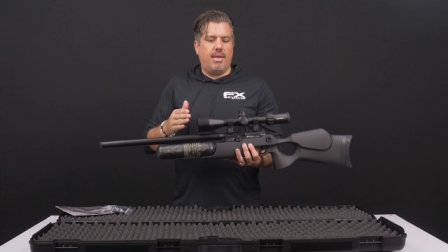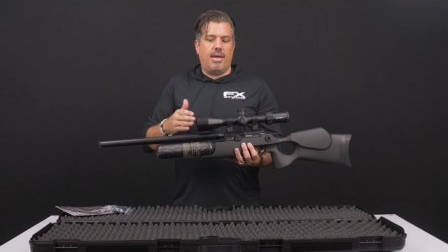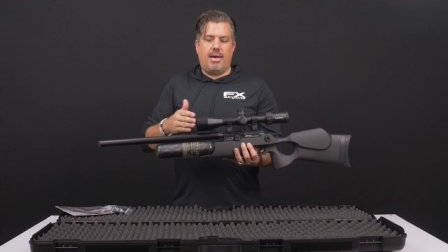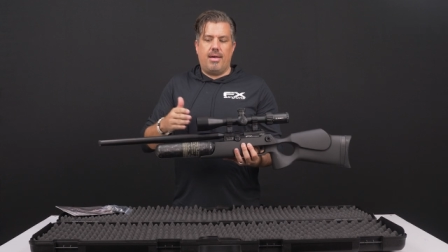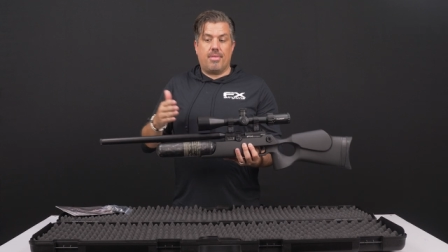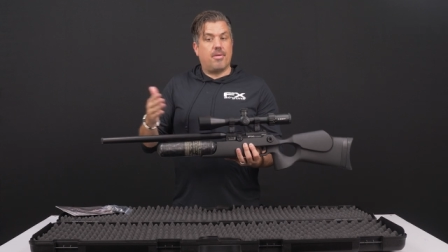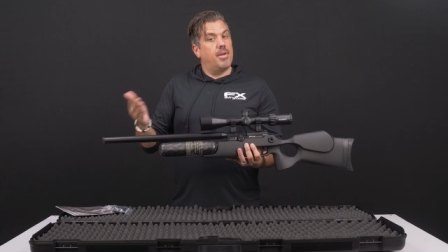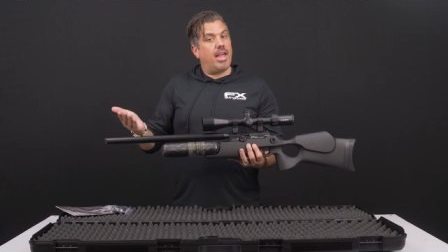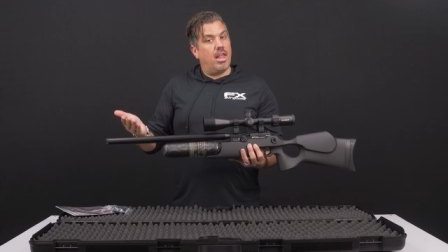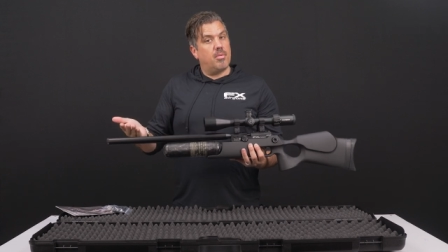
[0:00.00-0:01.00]
Uh,
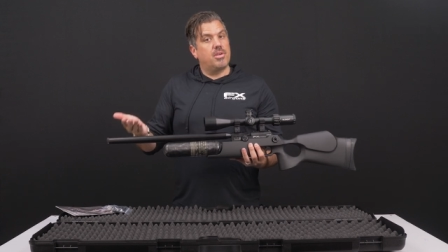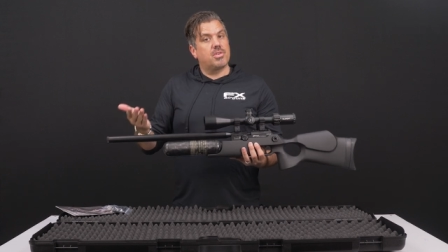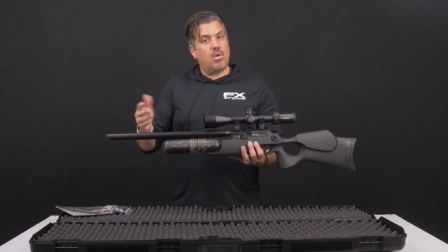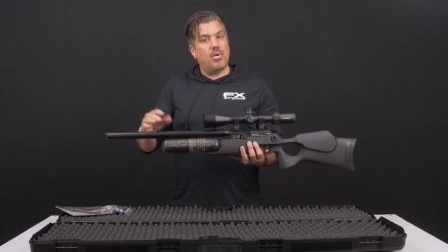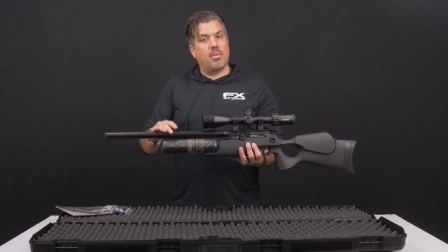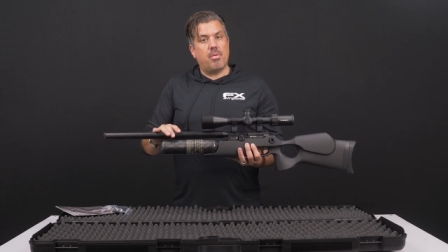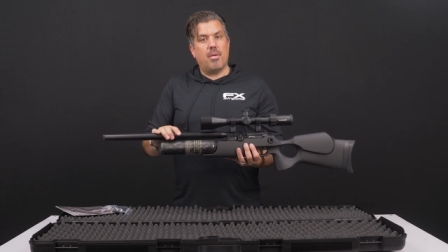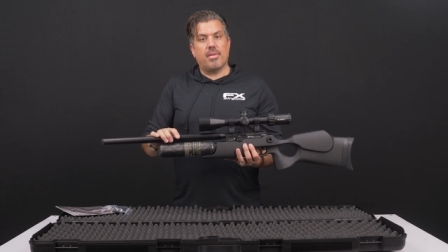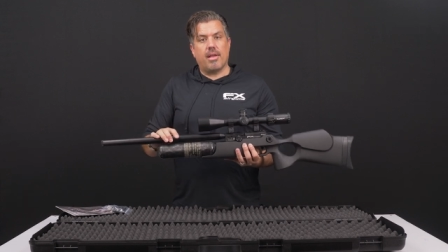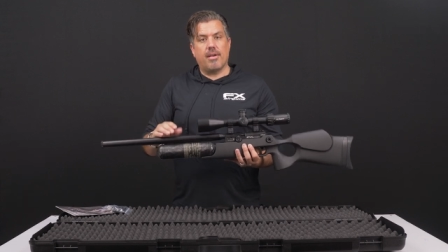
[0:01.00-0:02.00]
30 caliber is growing in
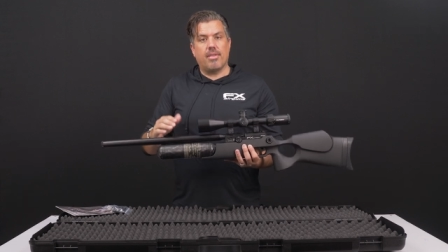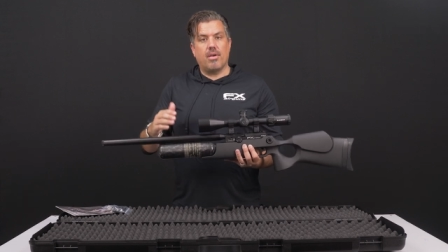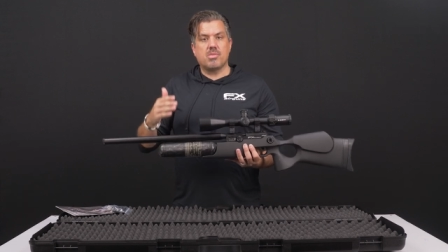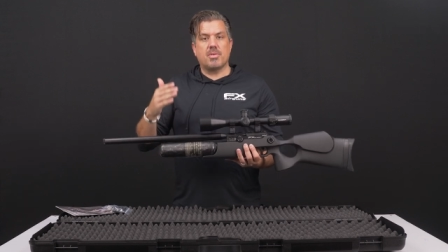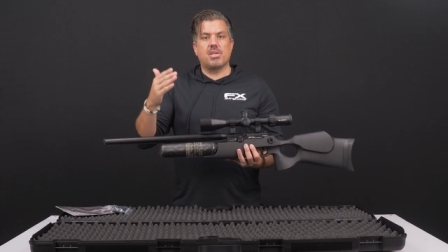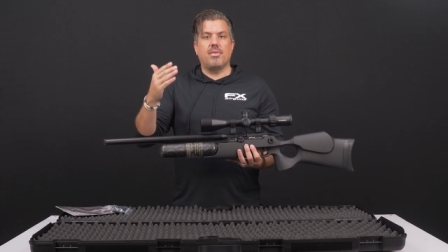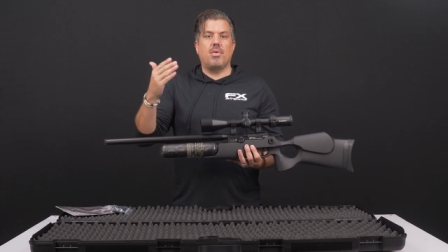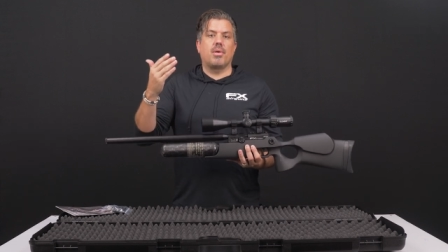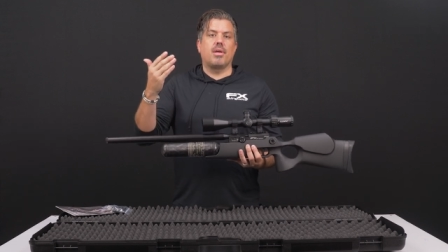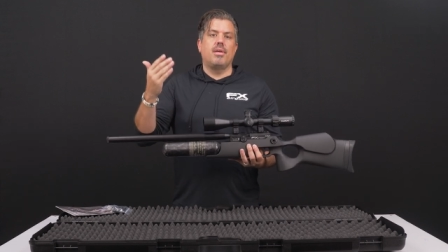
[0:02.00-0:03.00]
popularity though, especially if
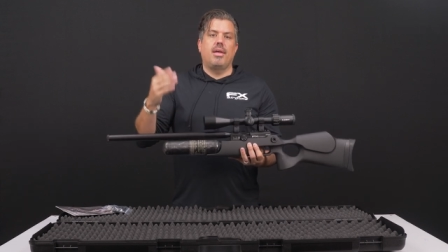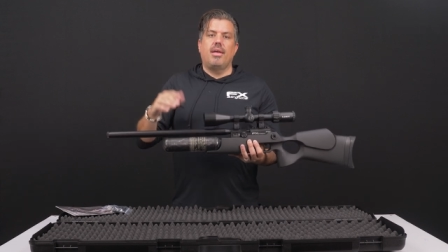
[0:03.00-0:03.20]
you want to